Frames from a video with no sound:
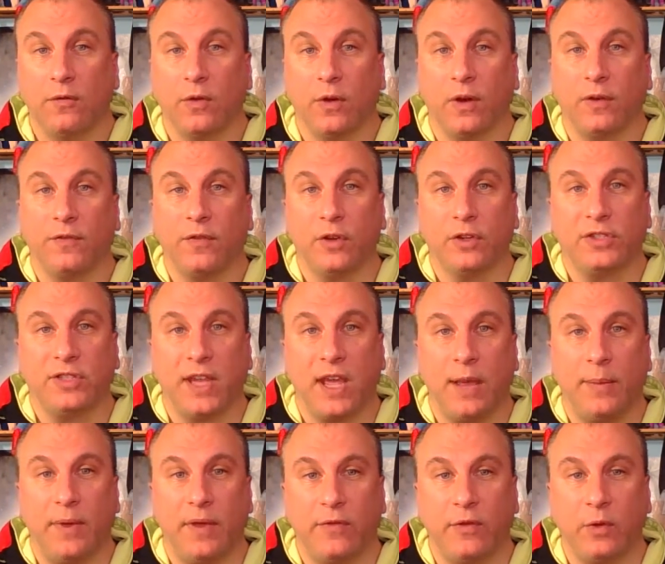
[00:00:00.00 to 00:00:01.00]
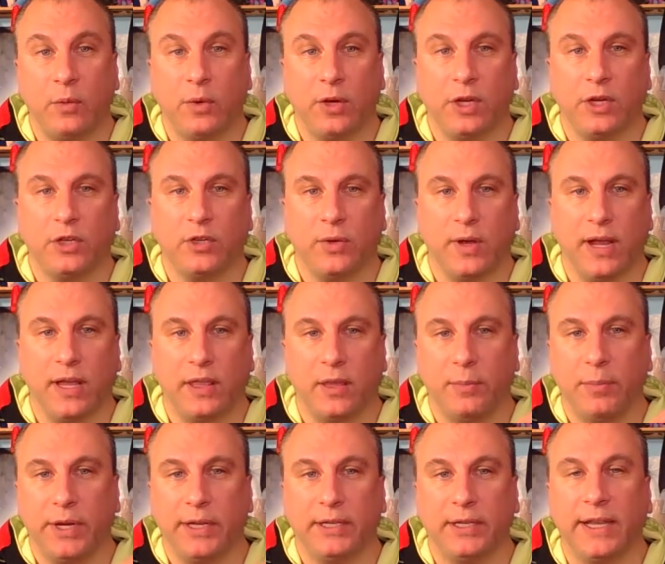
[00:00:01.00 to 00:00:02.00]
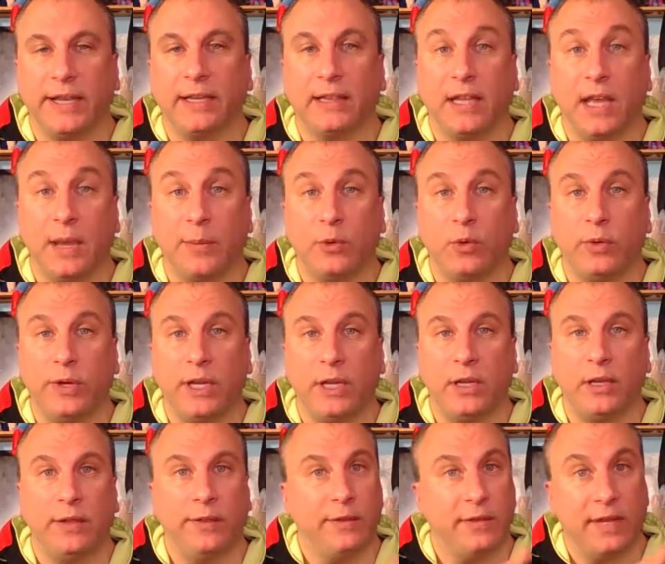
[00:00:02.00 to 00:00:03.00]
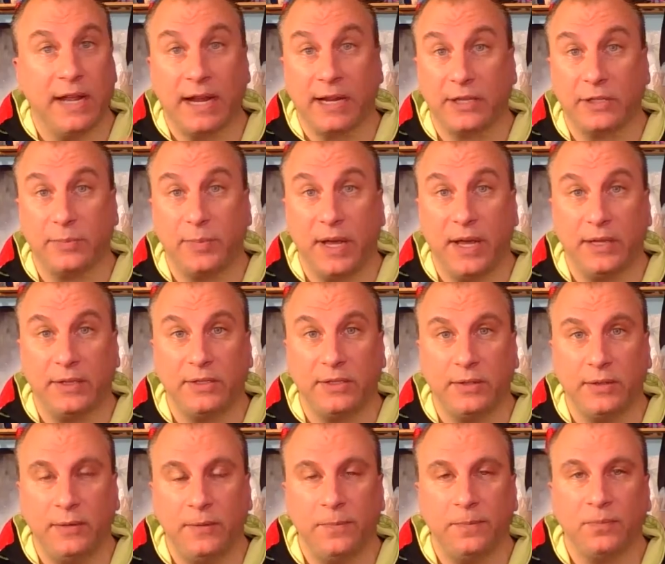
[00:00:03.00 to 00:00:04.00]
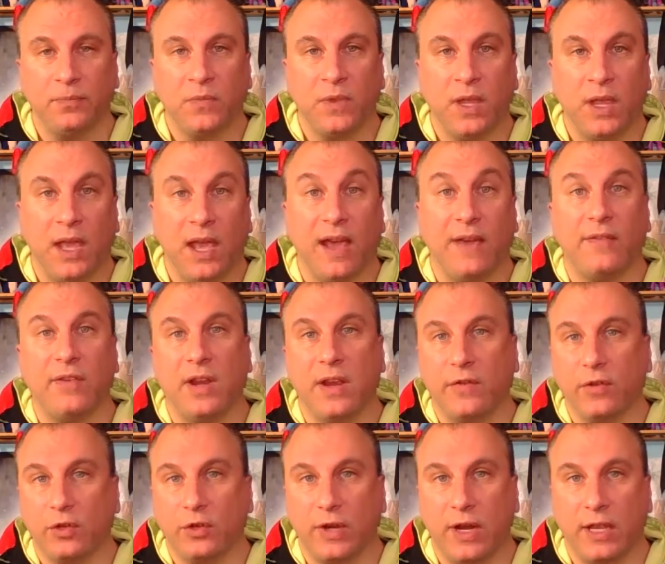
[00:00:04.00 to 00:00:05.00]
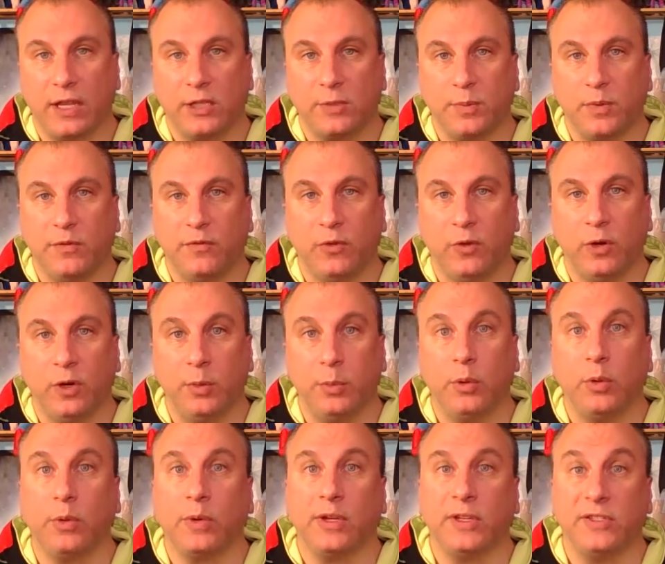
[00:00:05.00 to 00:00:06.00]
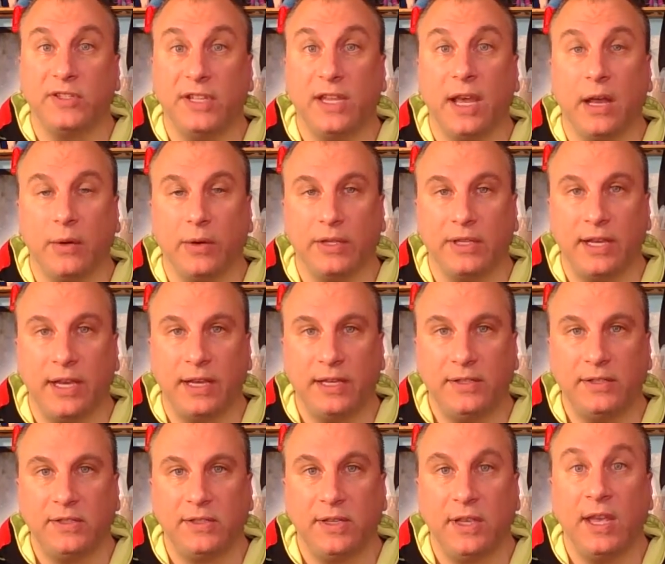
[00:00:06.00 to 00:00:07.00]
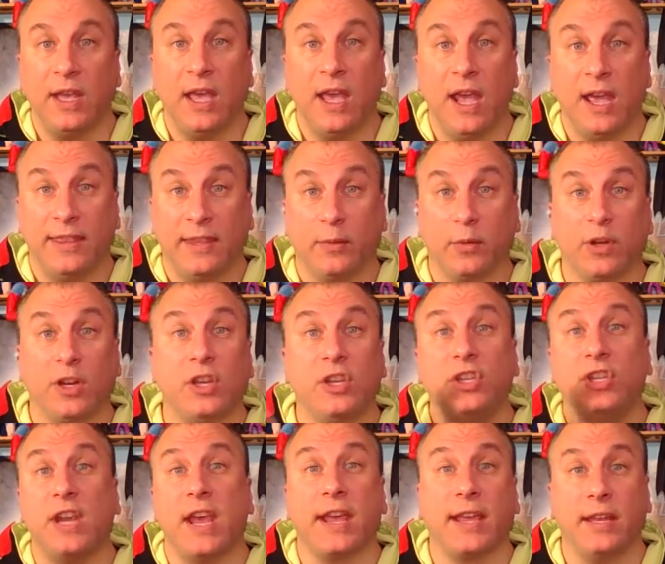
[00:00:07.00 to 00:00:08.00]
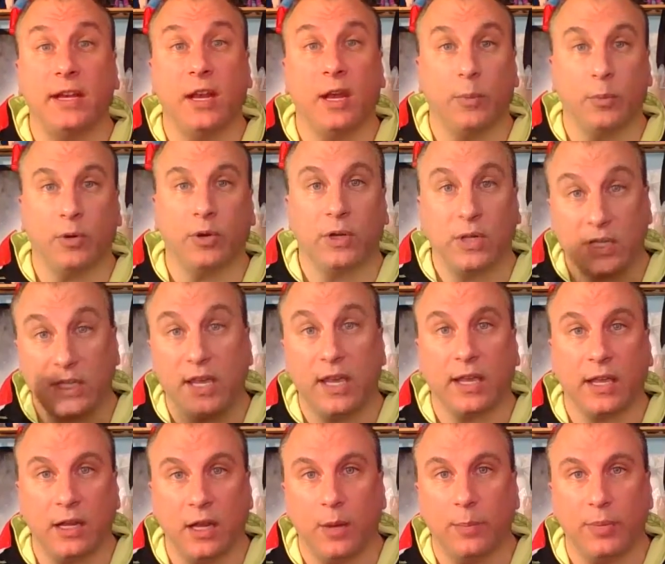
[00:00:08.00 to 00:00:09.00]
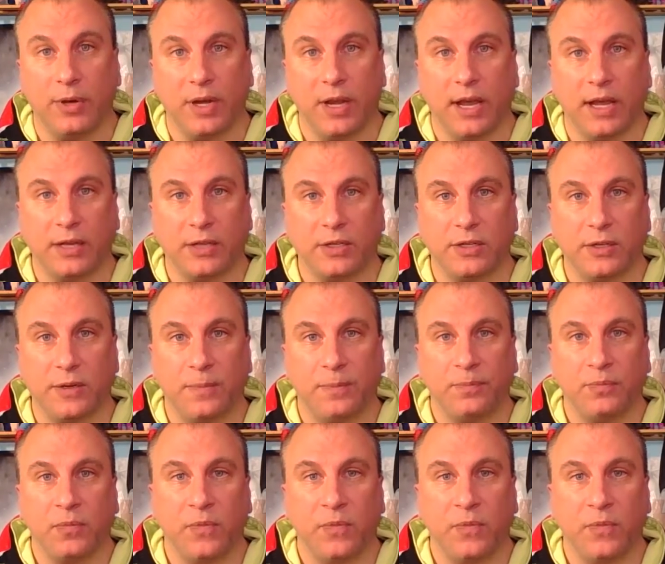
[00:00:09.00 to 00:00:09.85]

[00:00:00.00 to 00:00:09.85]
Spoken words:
For our first time ever, we're going to try the Bud Light Limerita, not a sponsor. I've never tried this before, but we're going to see how it tastes. And then we're going to jack it up. We're going to kick it up a notch.